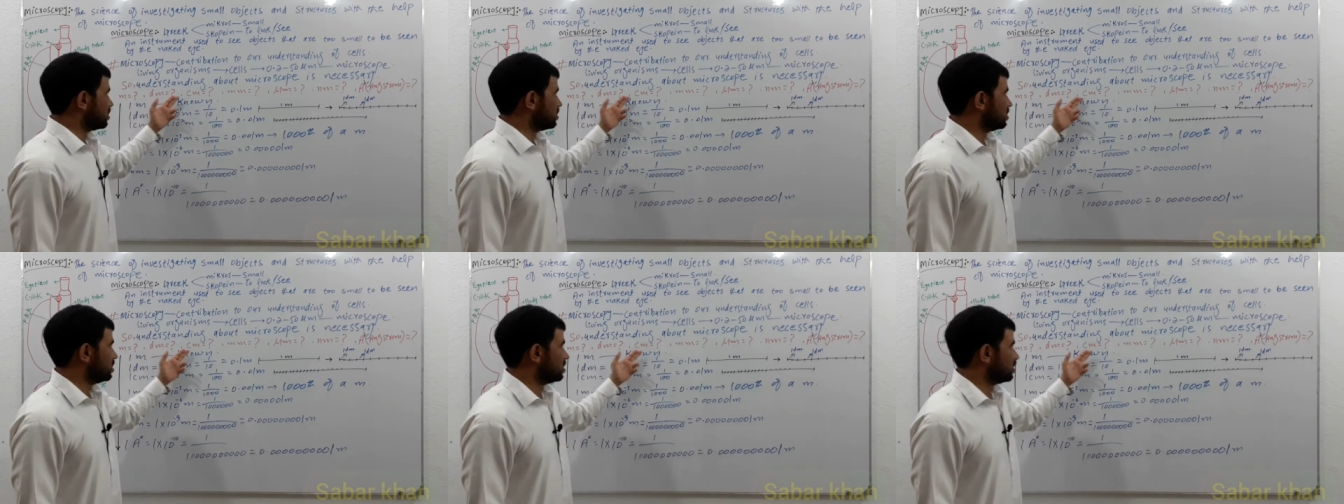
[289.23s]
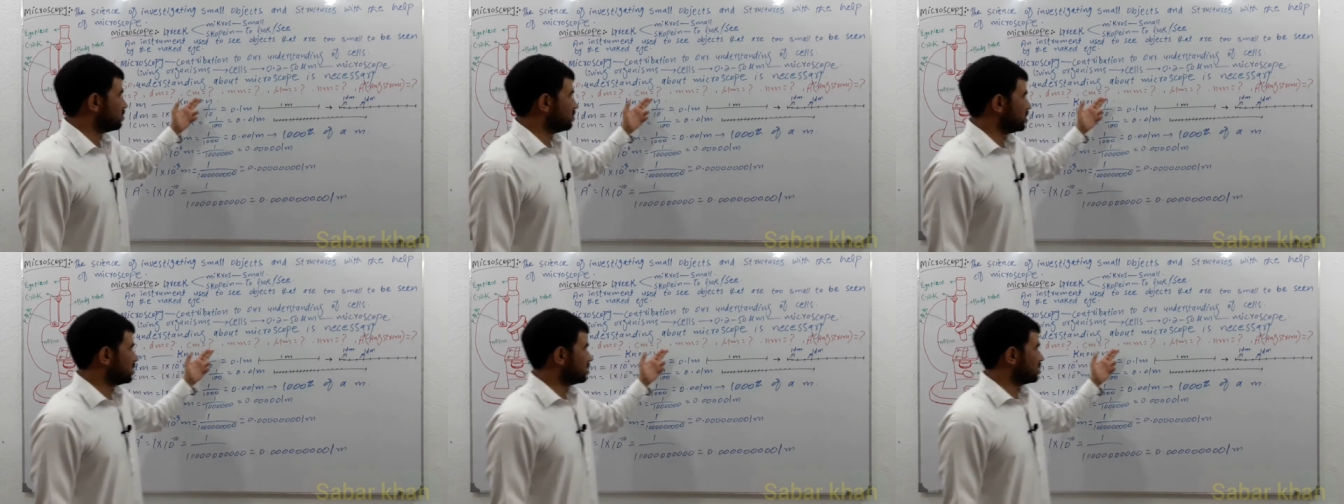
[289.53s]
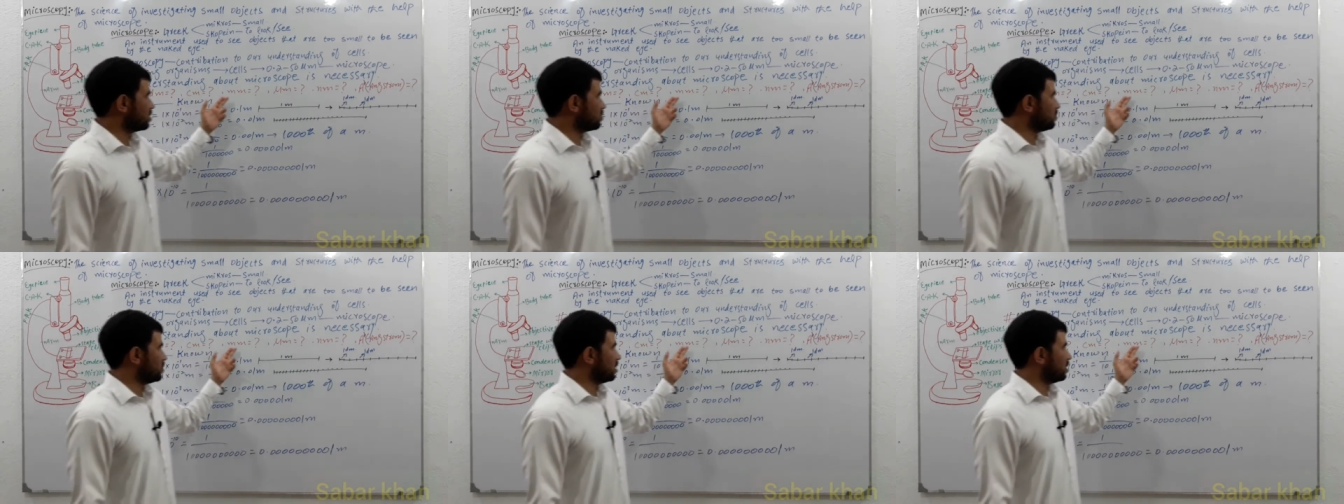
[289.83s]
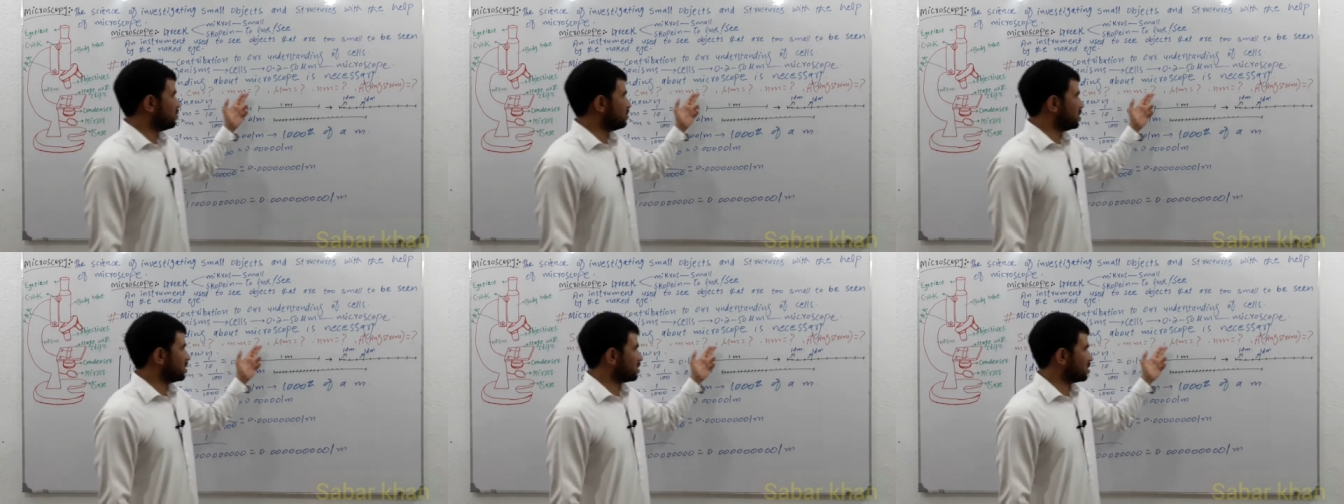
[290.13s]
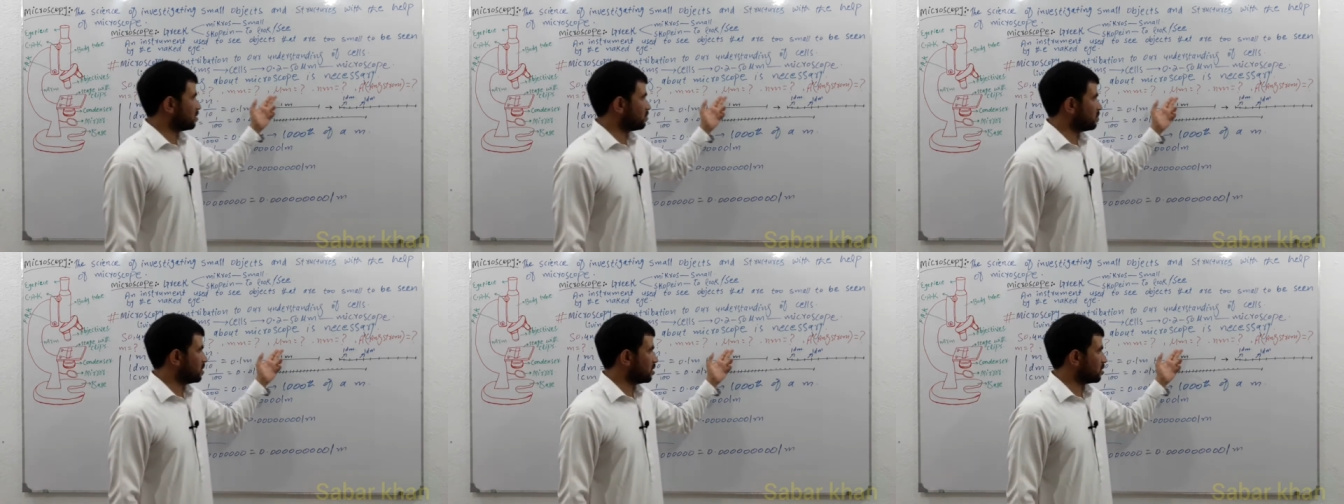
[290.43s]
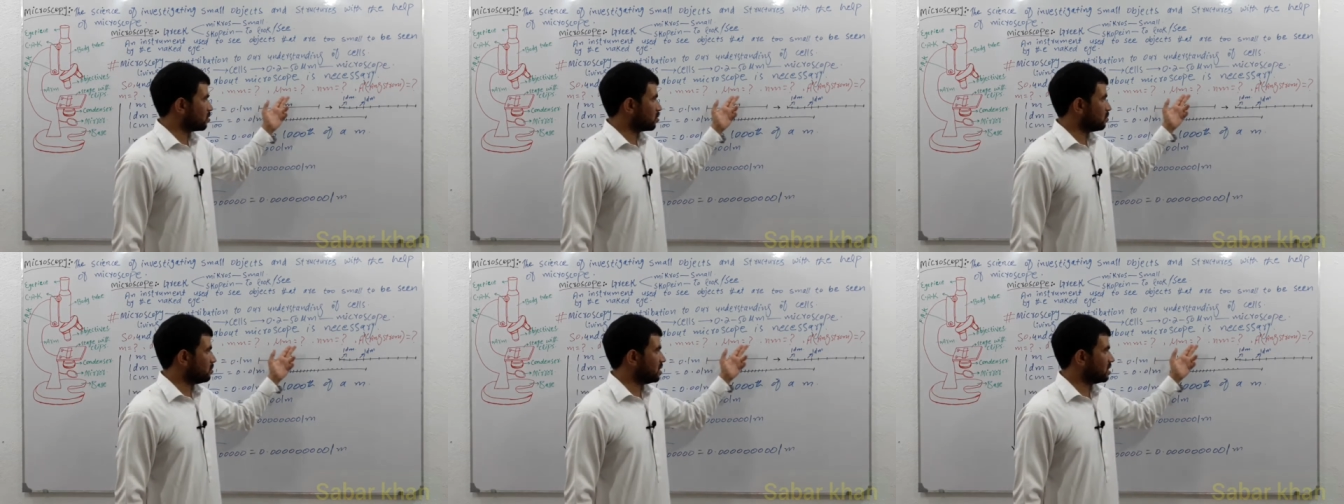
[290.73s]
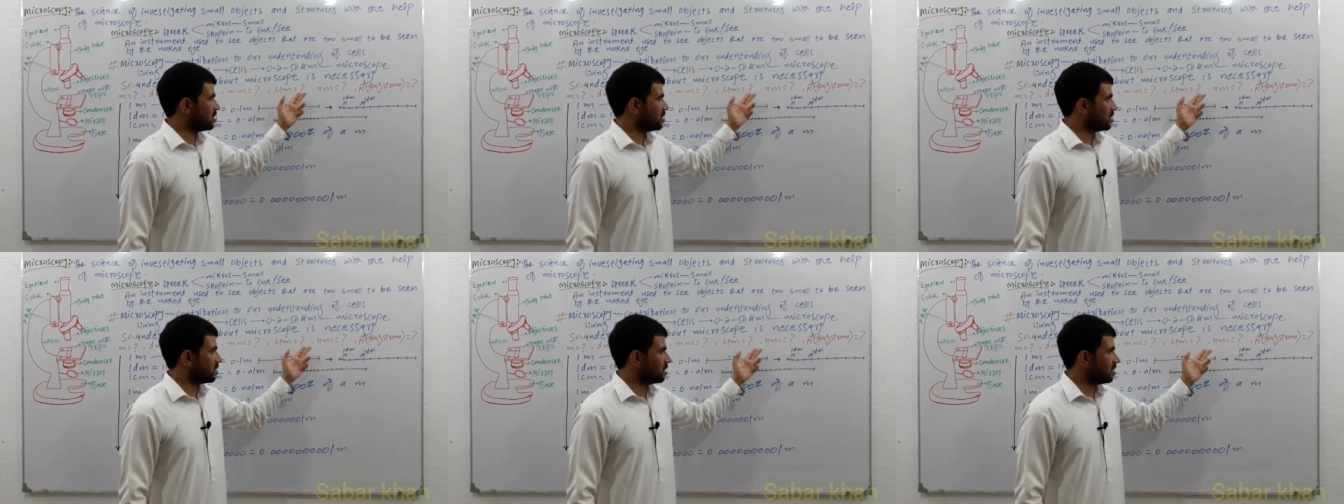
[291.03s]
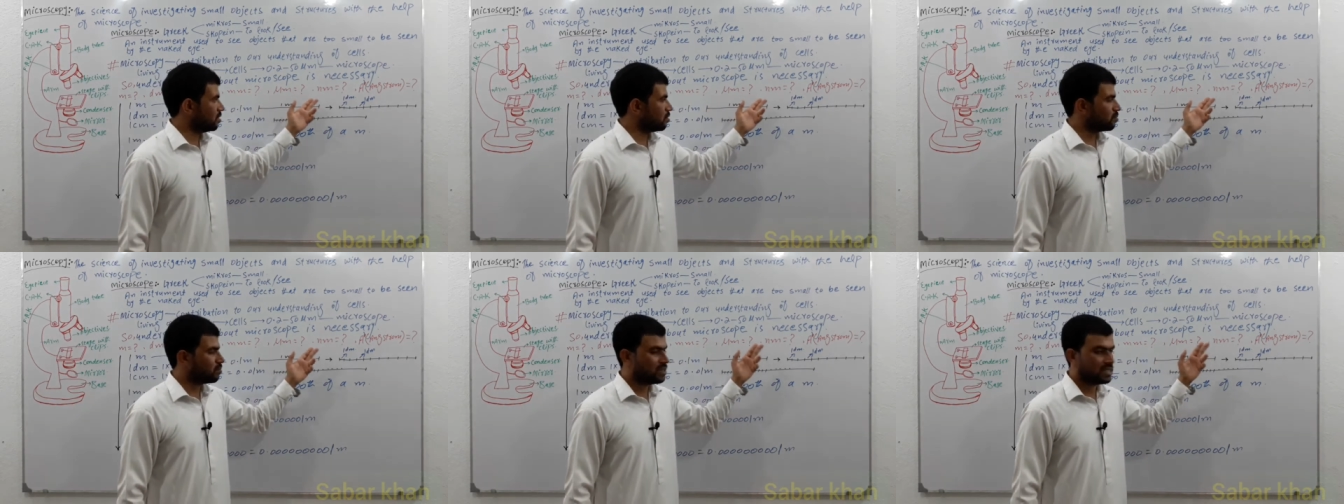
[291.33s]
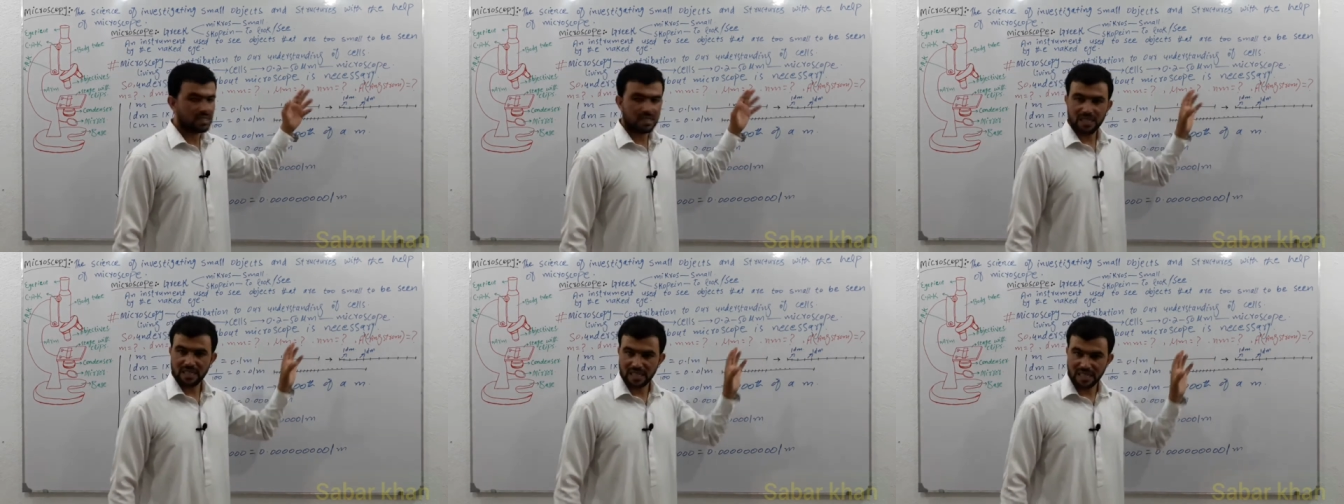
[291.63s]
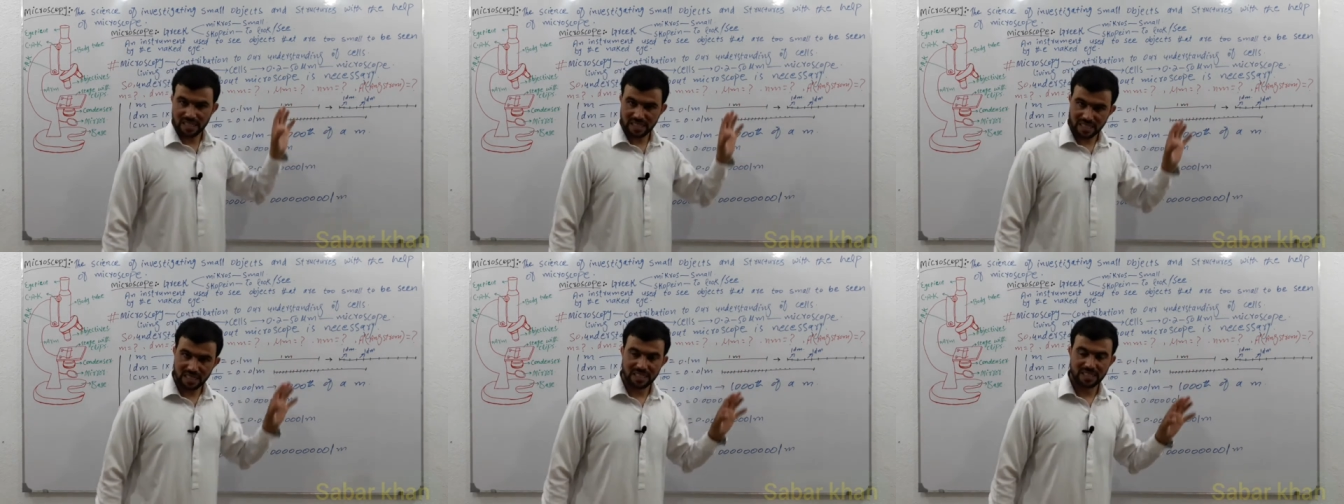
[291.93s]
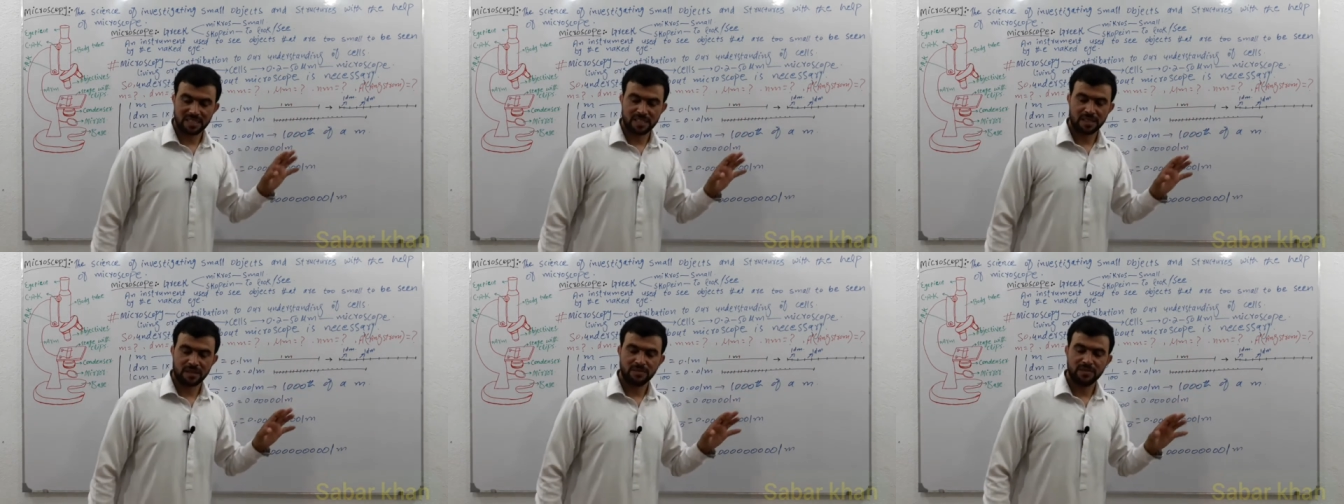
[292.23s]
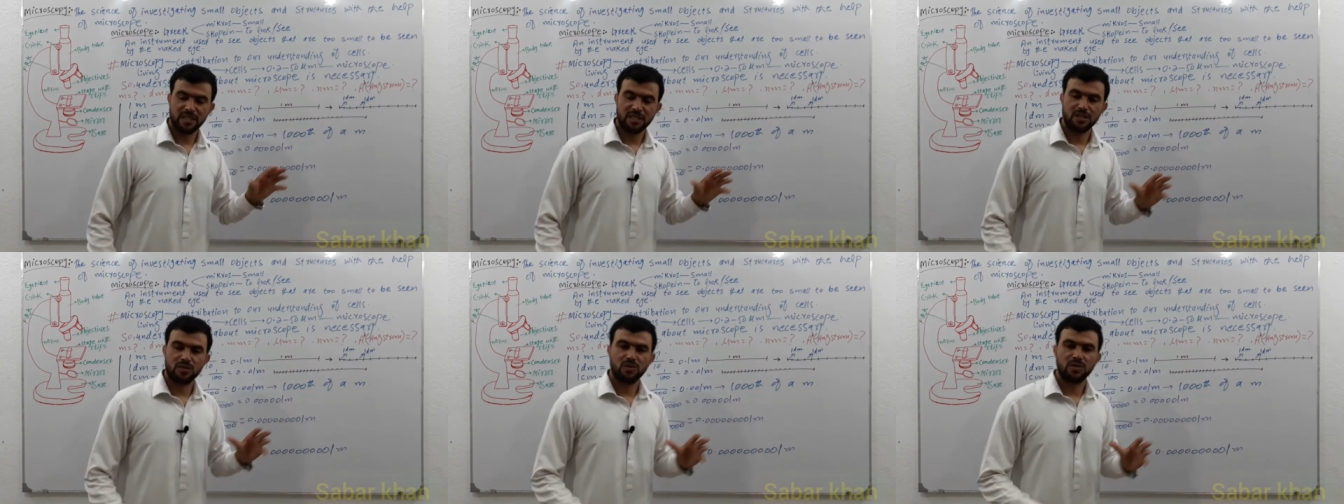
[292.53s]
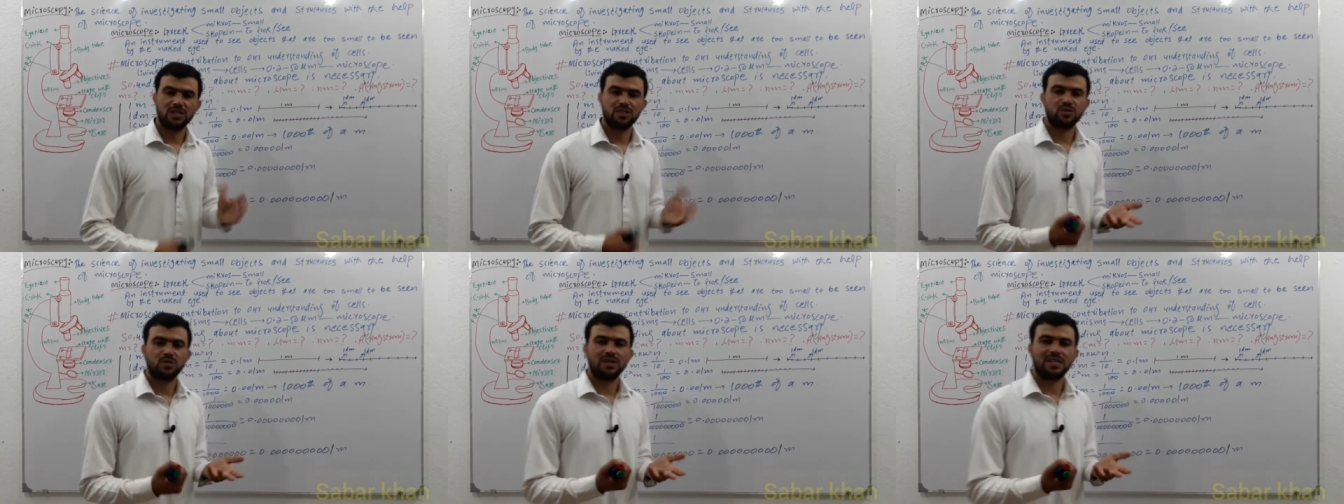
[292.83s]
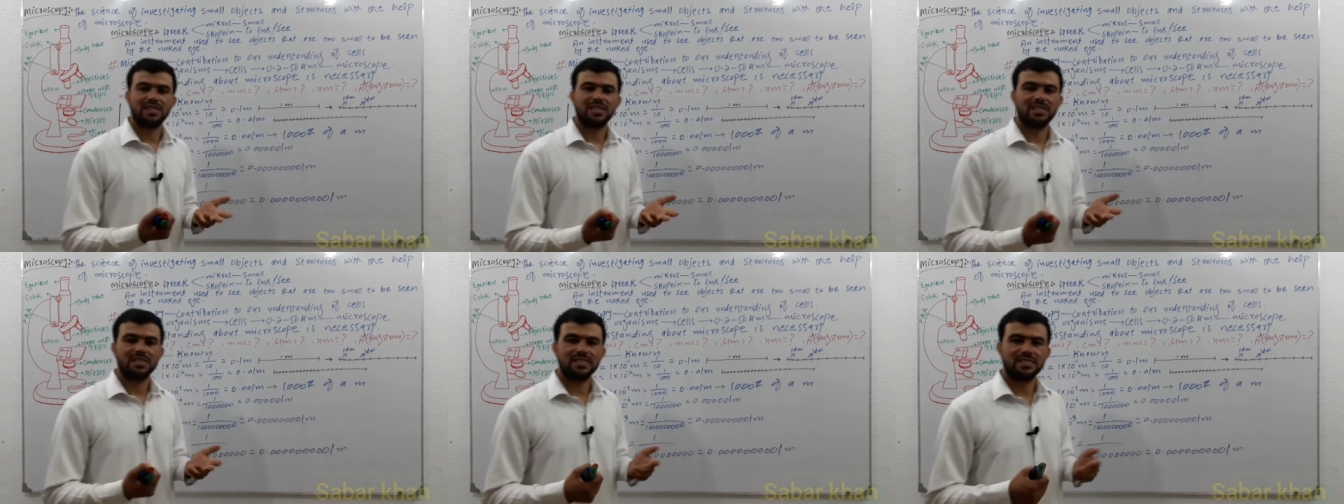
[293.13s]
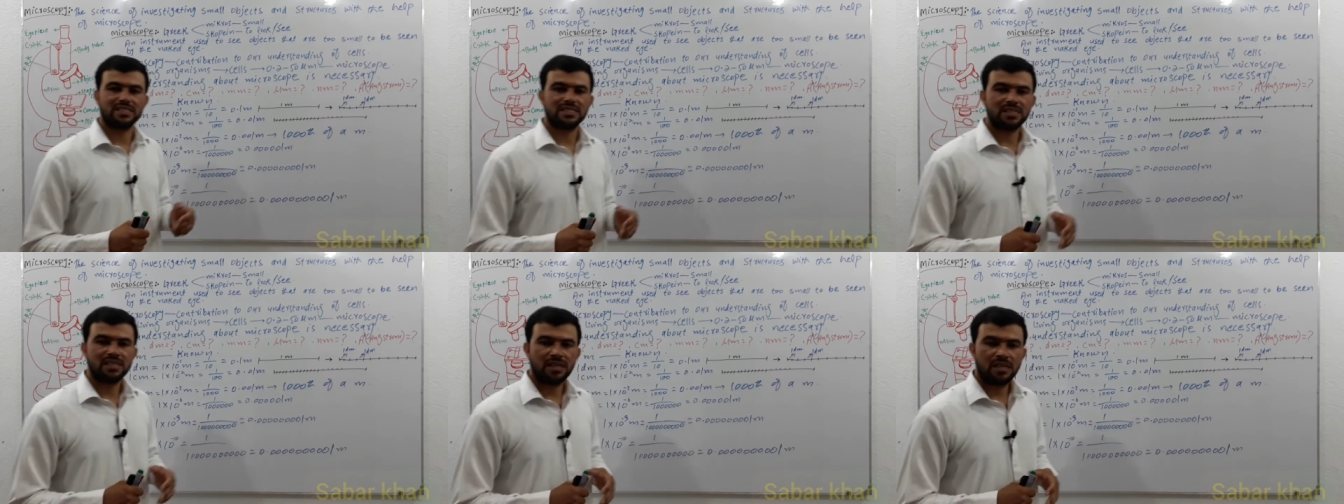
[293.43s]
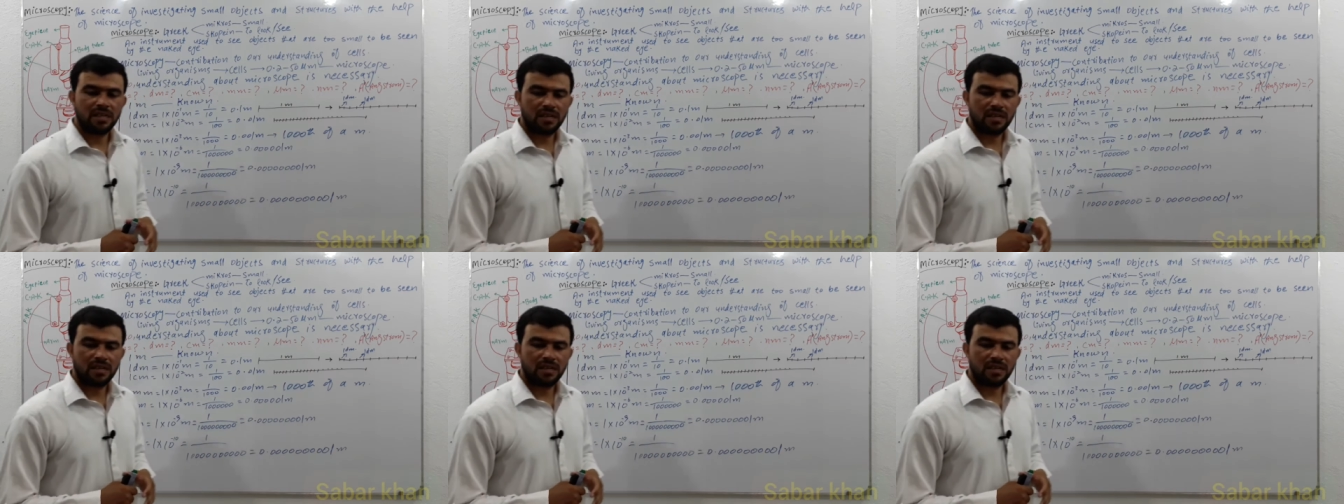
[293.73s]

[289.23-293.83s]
centimeter, millimeter, micrometer, nanometer and angstrom that which one is